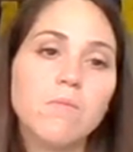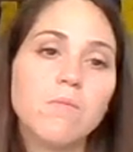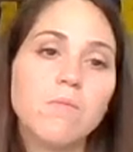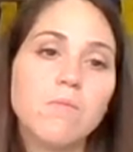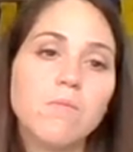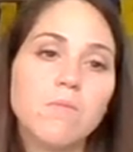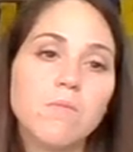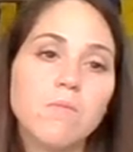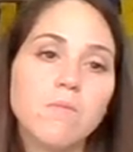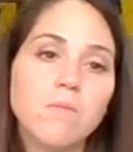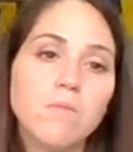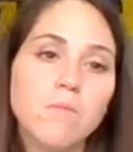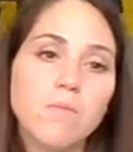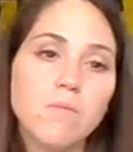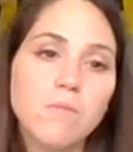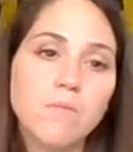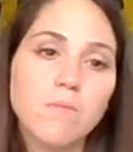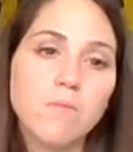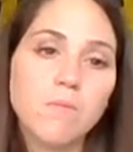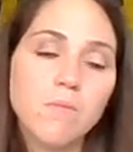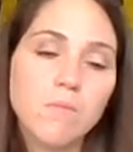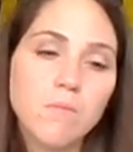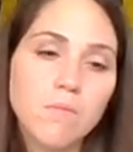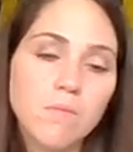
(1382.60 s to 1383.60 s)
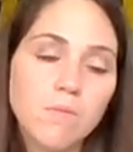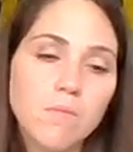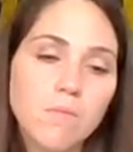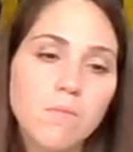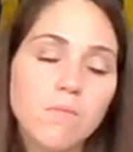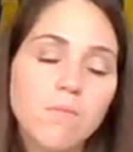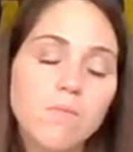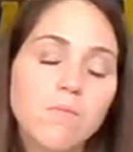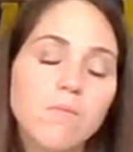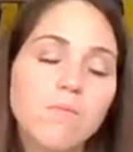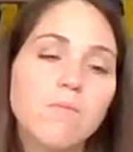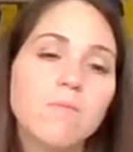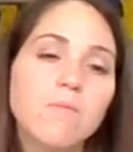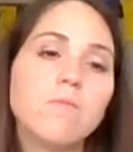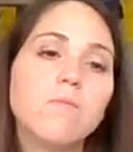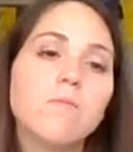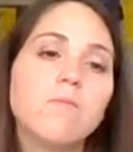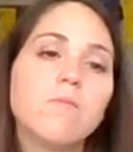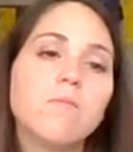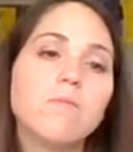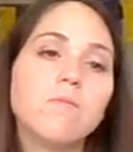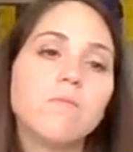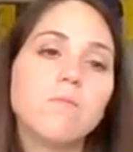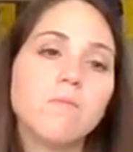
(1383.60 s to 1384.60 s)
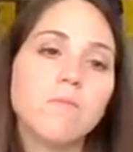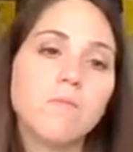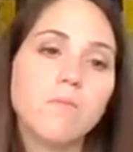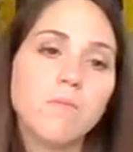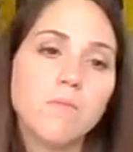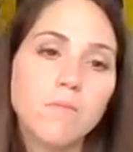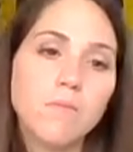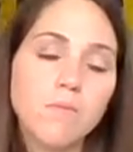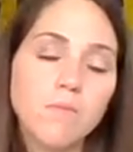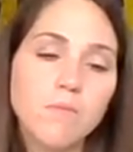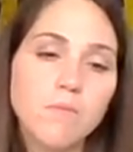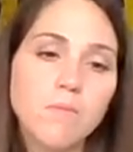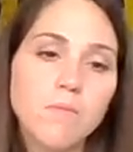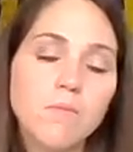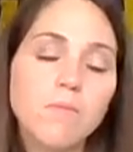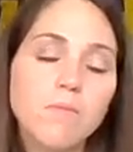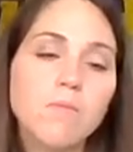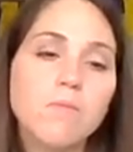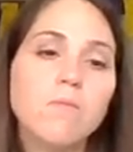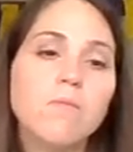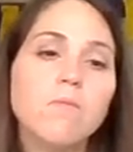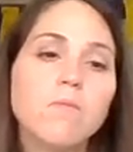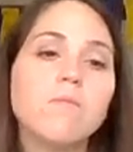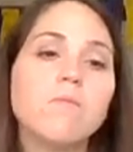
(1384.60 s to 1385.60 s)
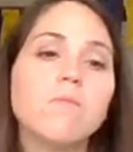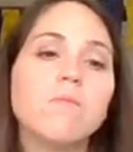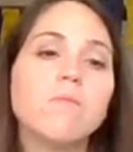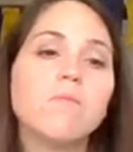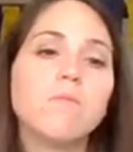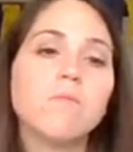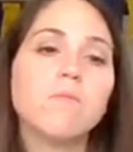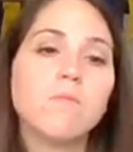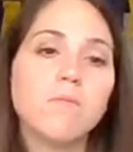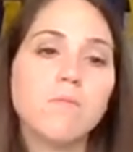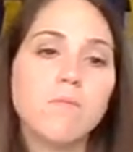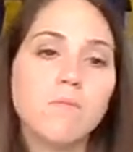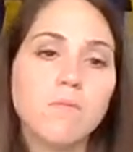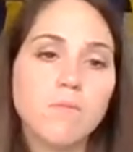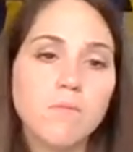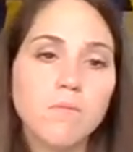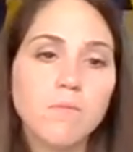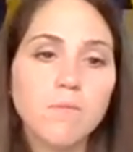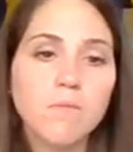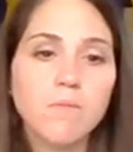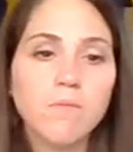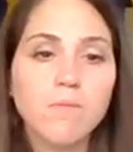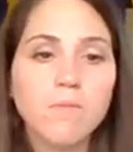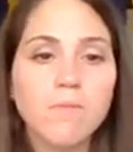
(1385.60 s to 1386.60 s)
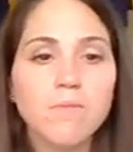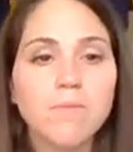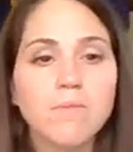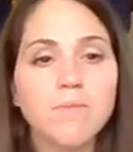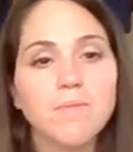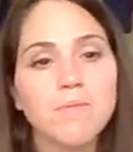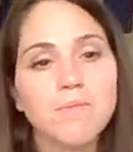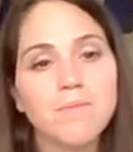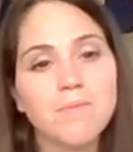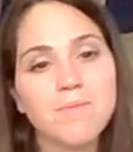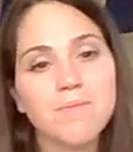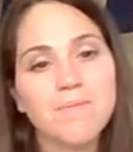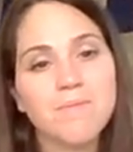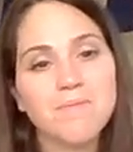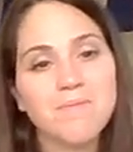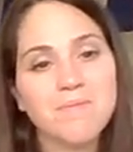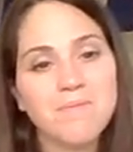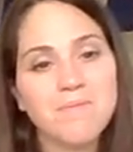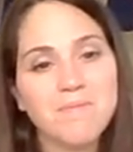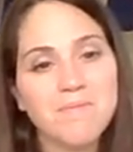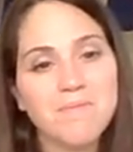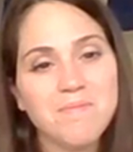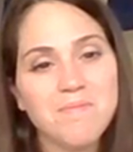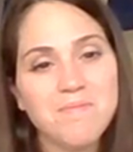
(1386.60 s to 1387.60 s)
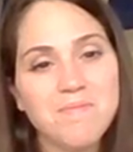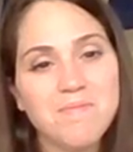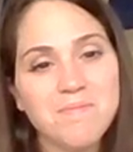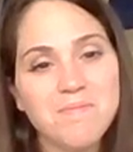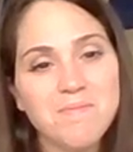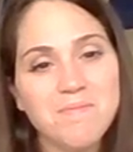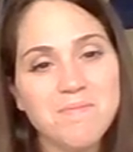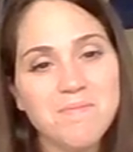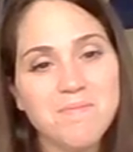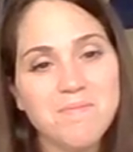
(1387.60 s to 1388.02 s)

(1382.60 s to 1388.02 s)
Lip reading: The person shown says nothing.